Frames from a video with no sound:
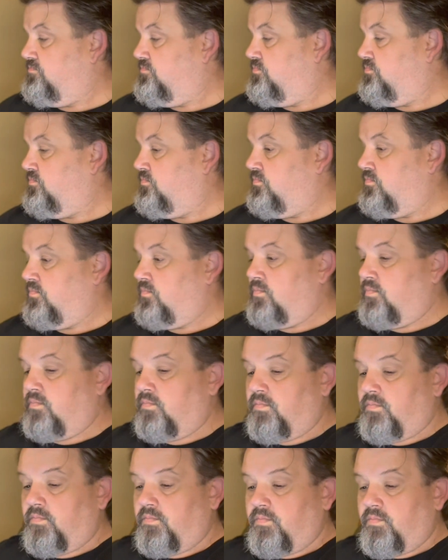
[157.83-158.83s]

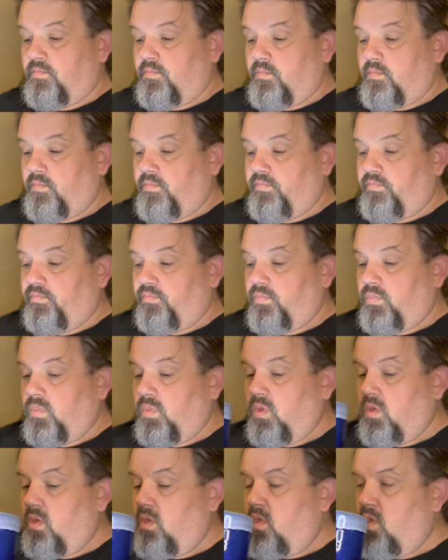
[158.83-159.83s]

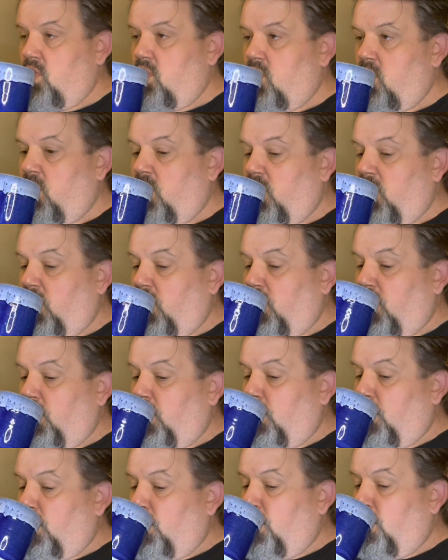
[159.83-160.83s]

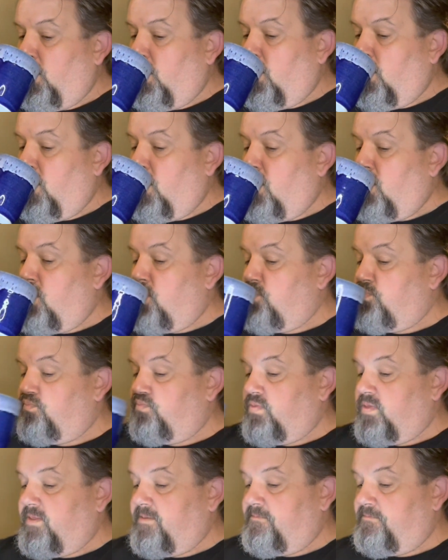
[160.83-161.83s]

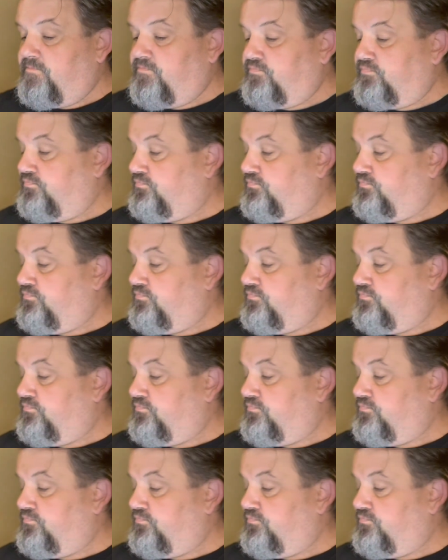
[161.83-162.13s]
No one is speaking in this clip.